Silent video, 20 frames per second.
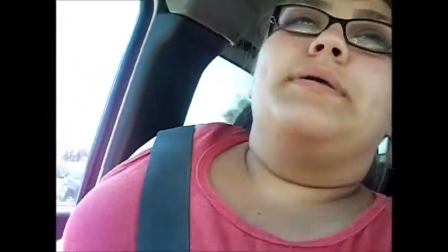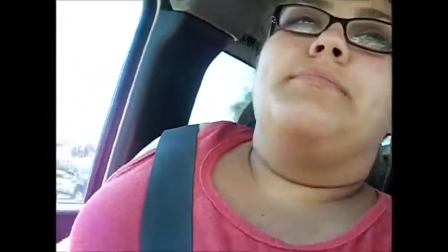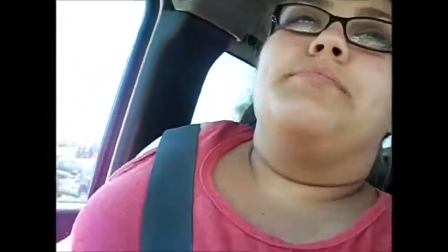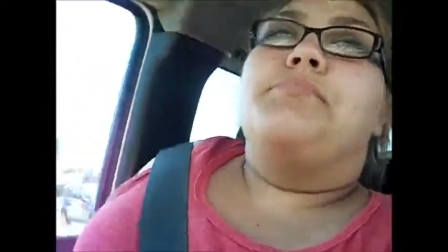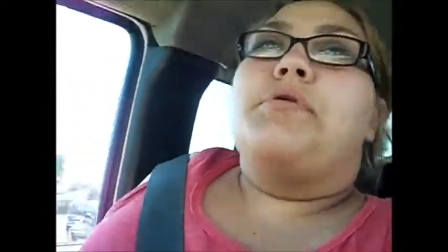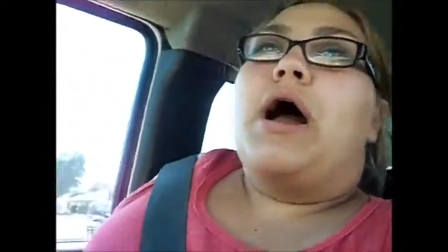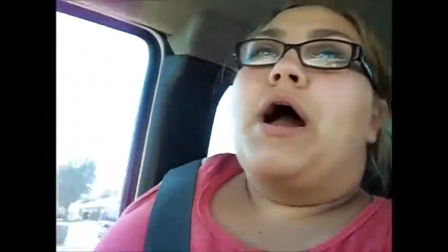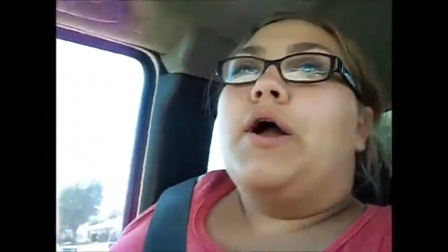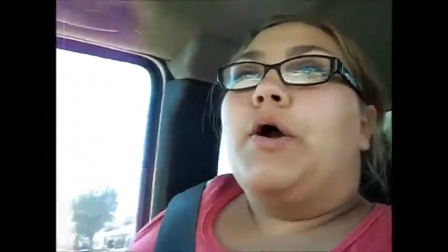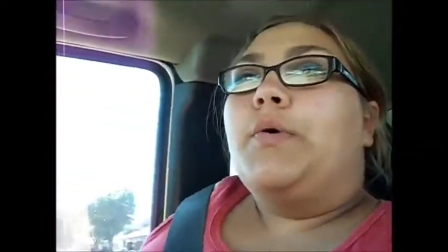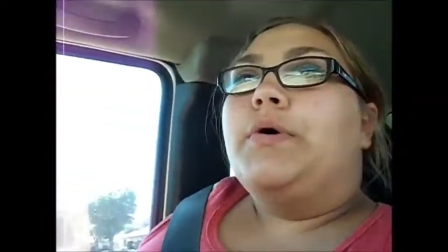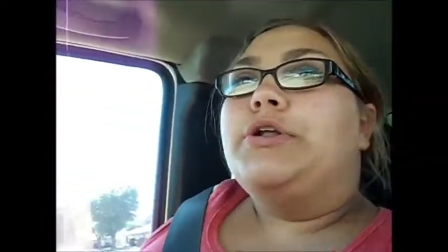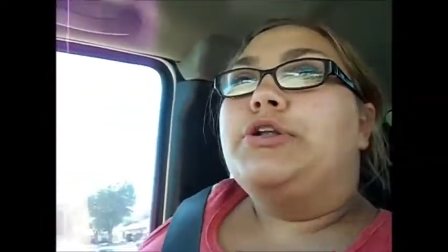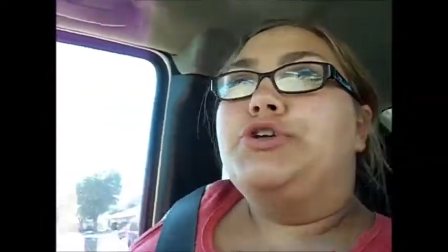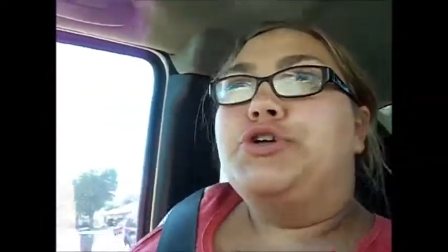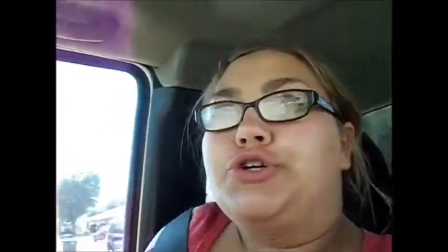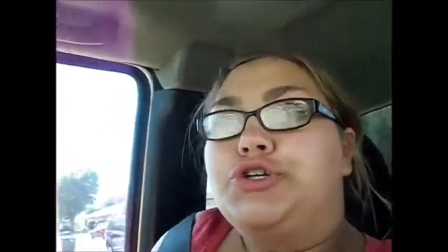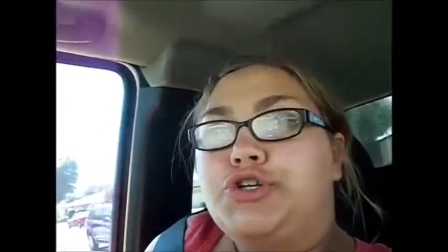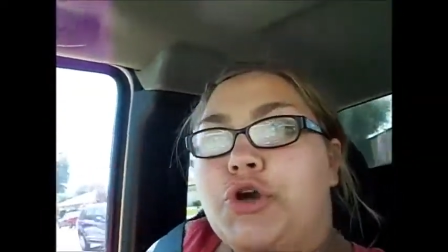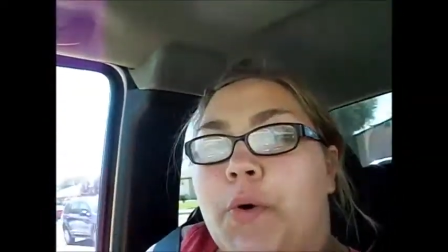but I'm not
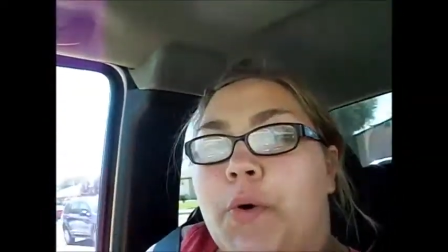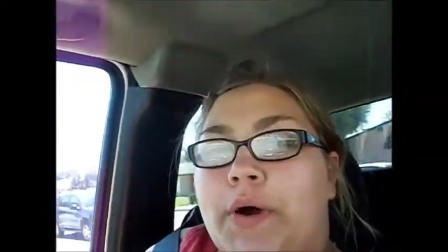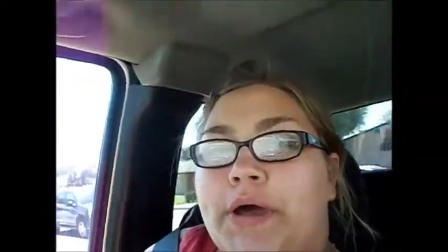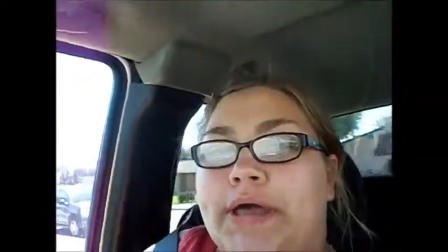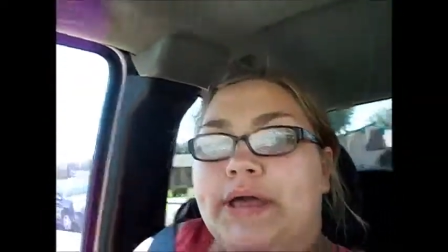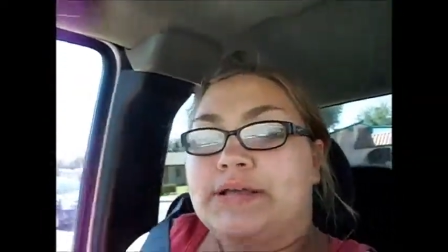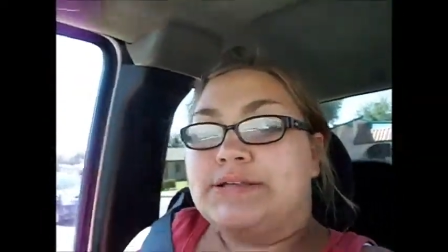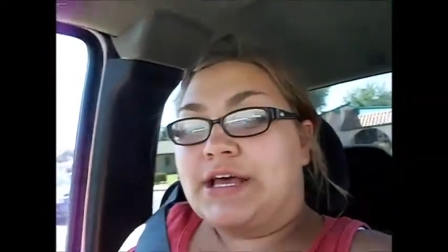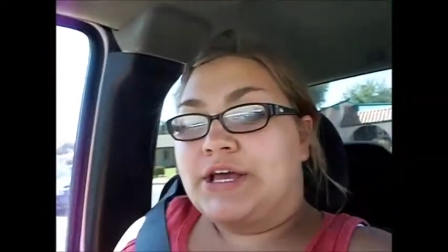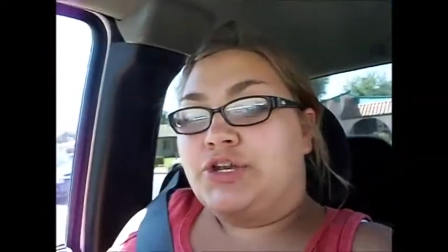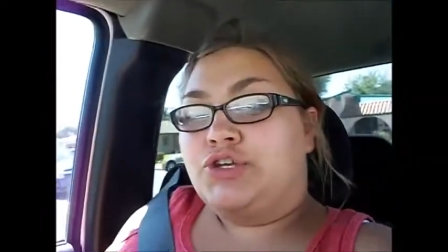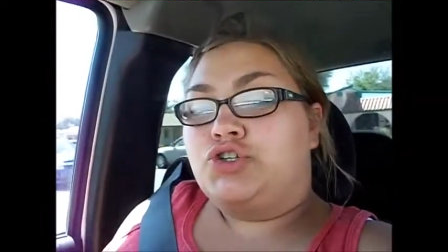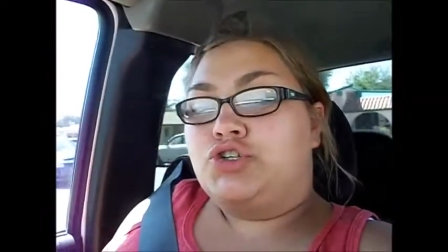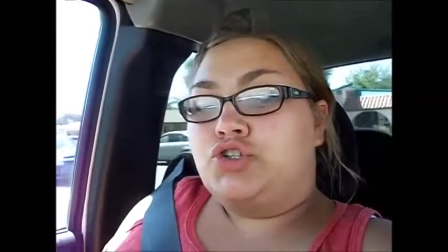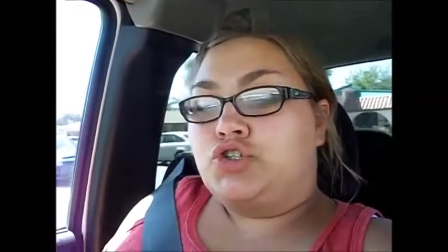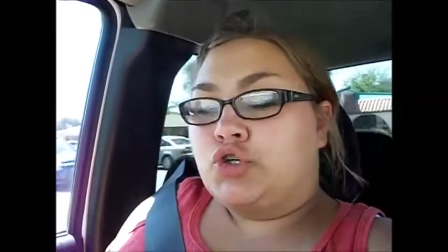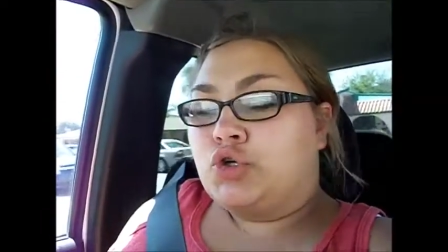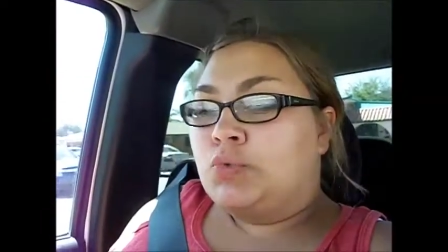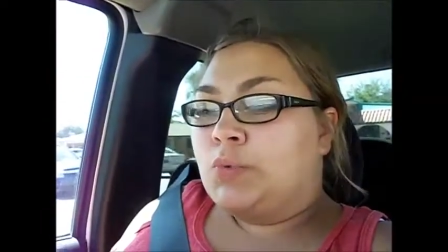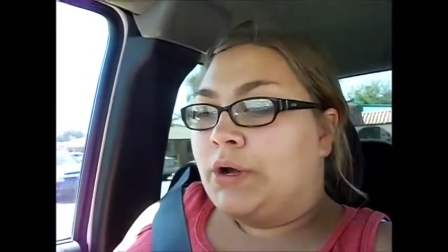going to show it because I
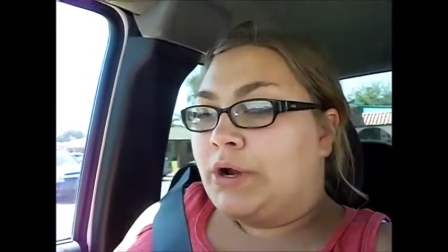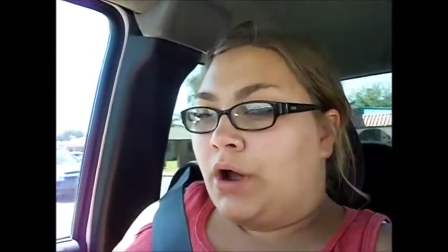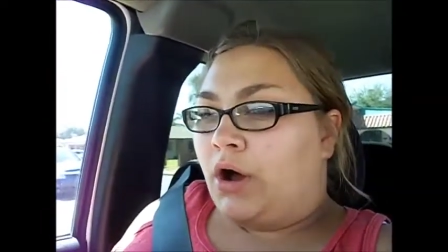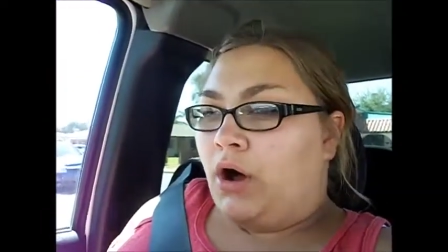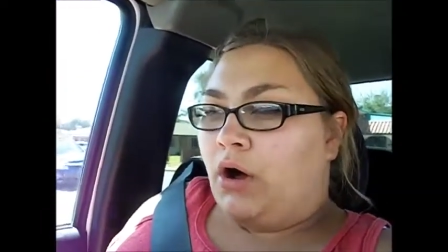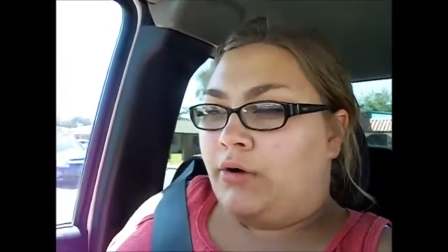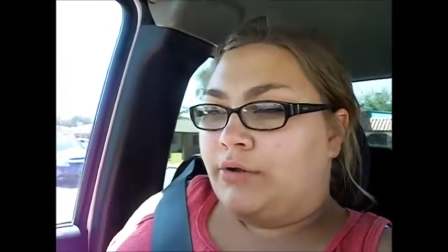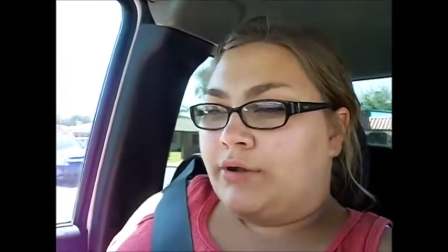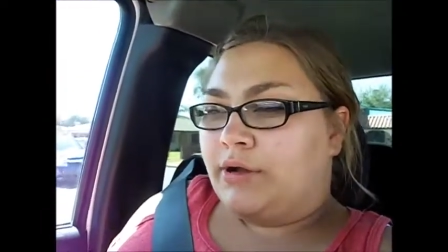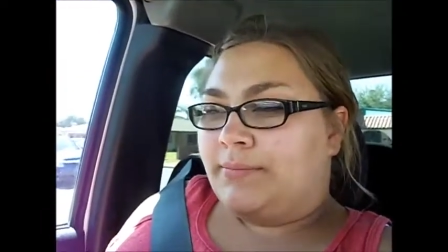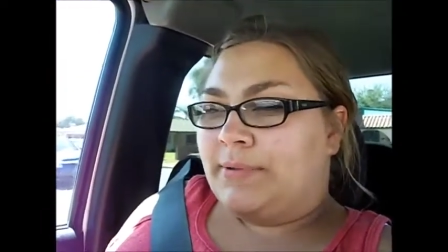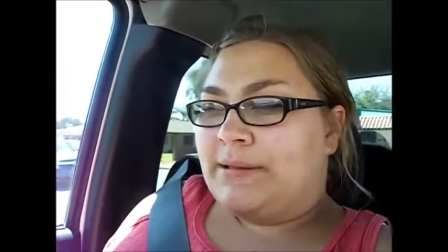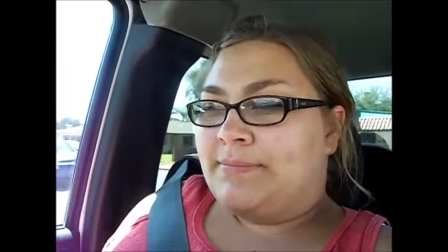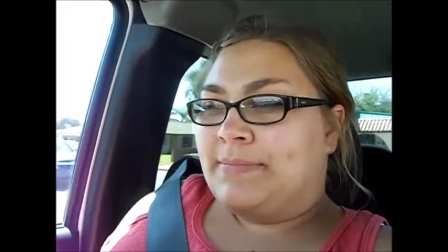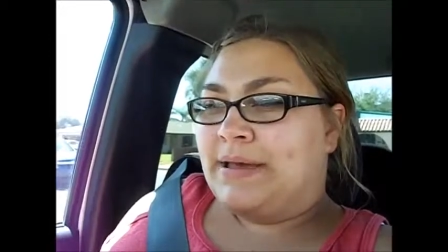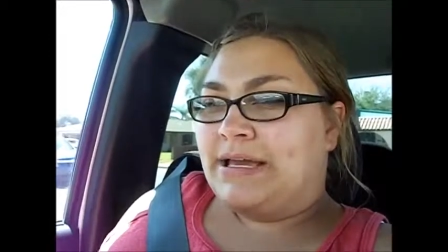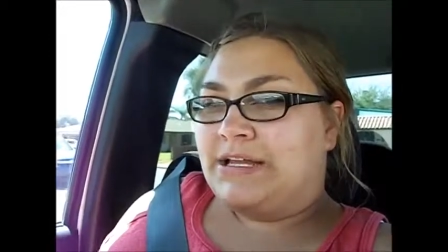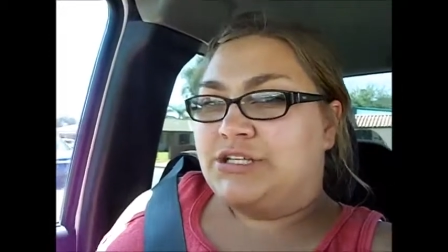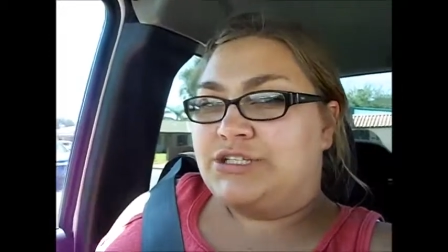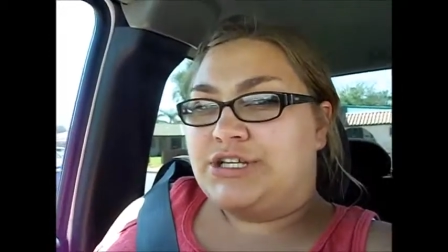do want to hold on
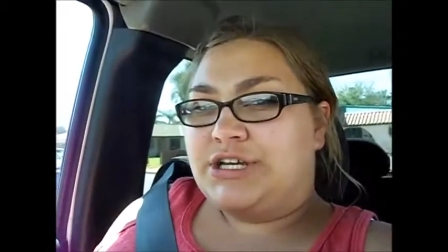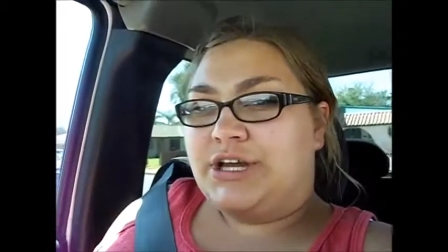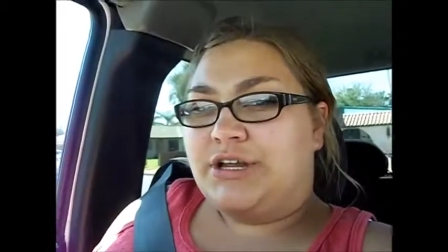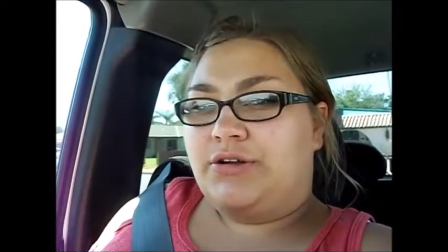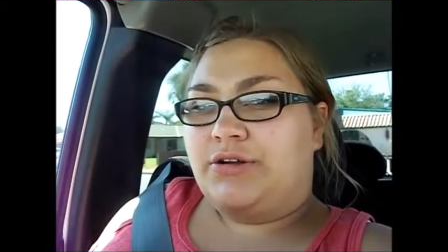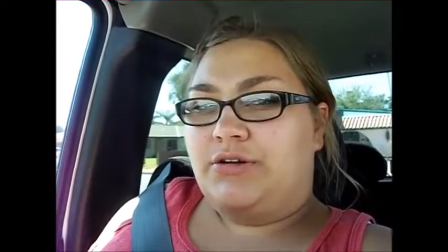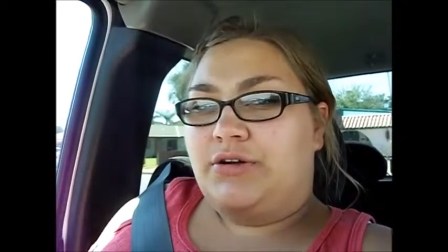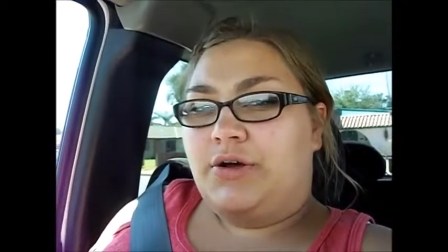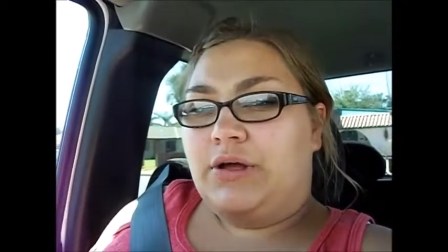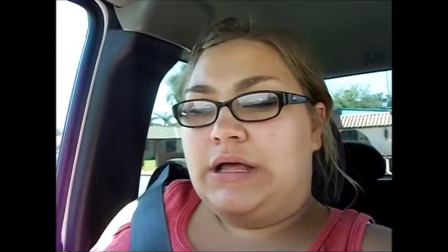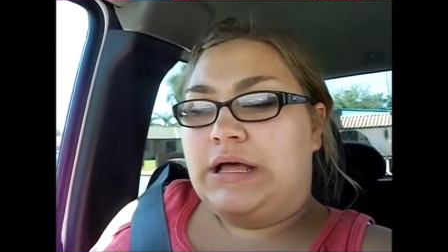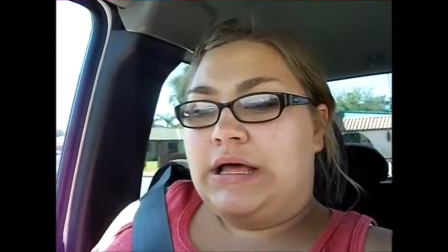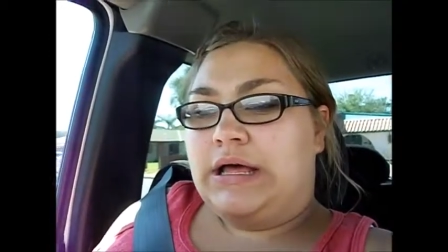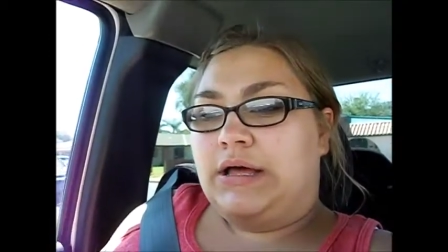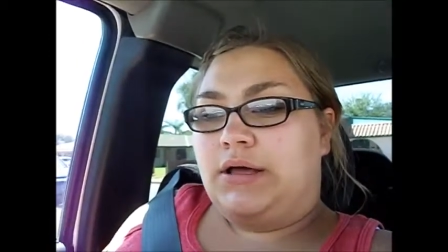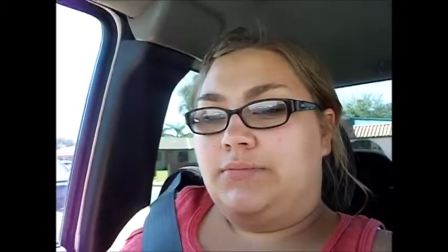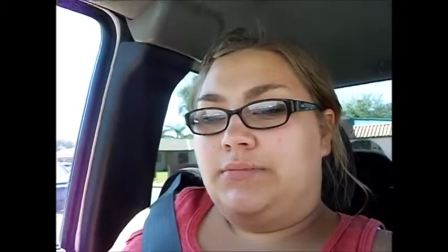my main channel